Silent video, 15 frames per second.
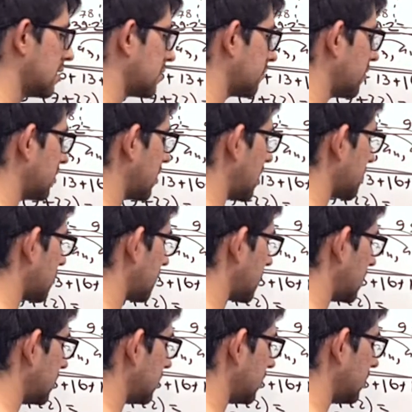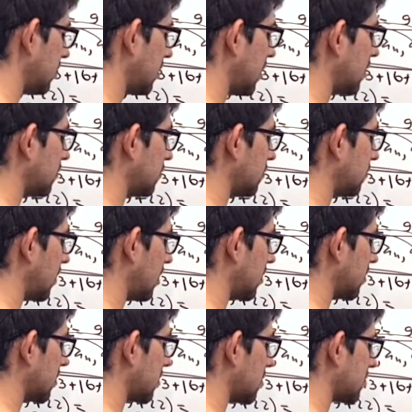3 times of A2,
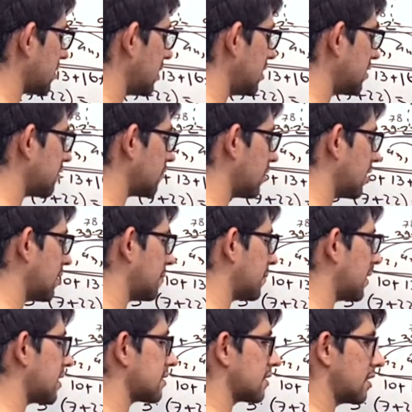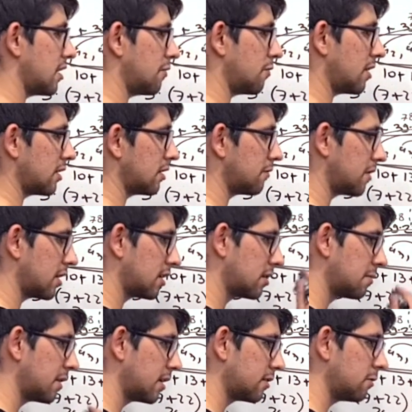right? Because A3 plus A1
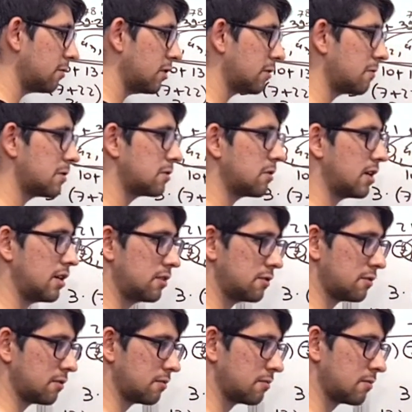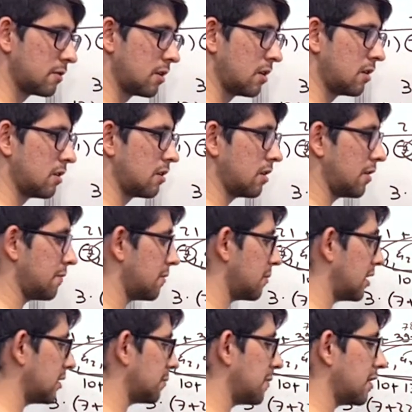divided by 2 equals to A2. If you
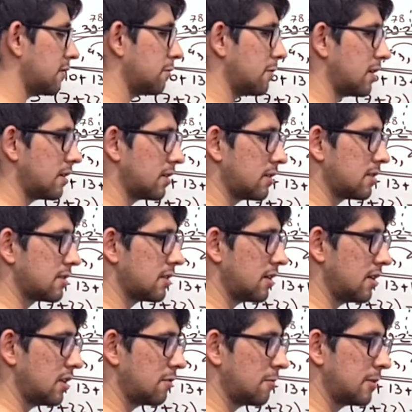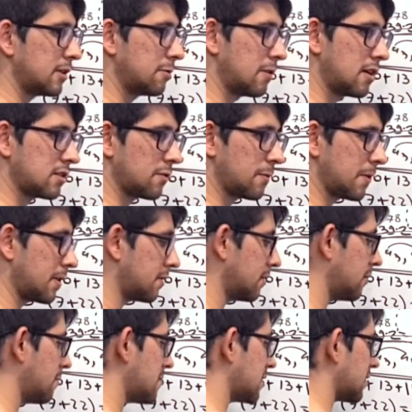multiply 2 on the other side, it will twice of
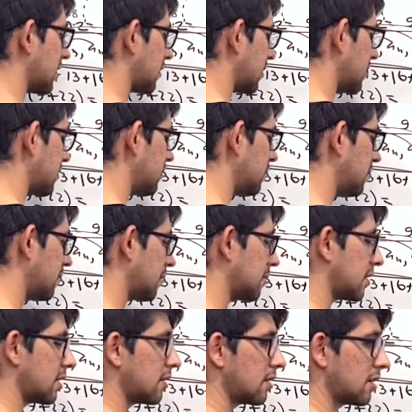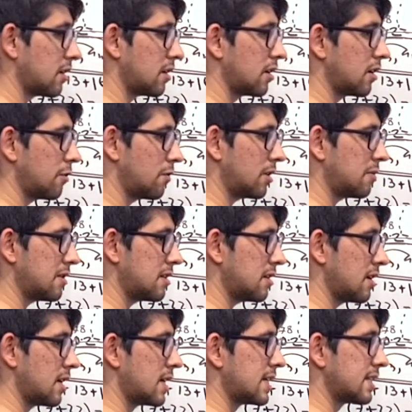A2. Is that A2? It will
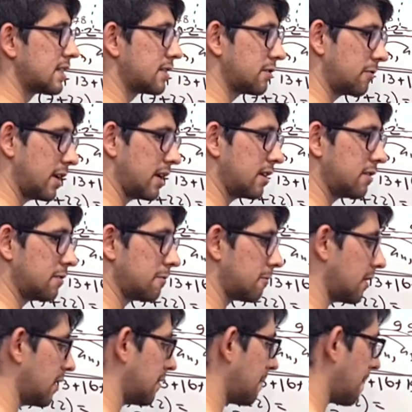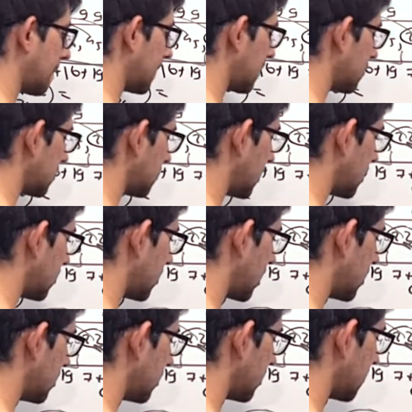be 3 A2, right? Equals
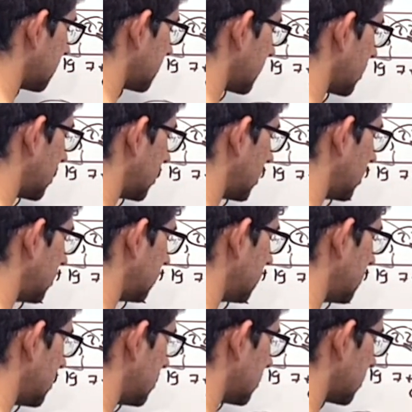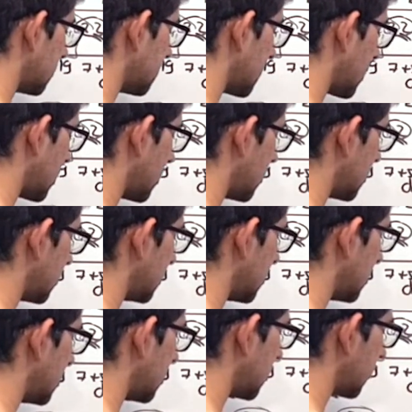180. And A2 is
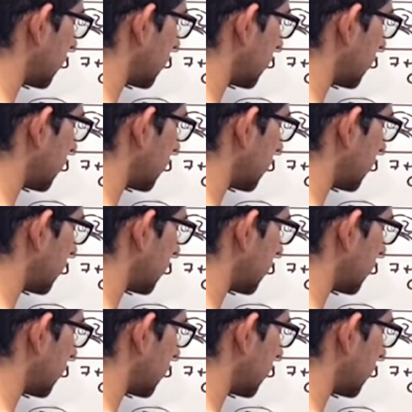60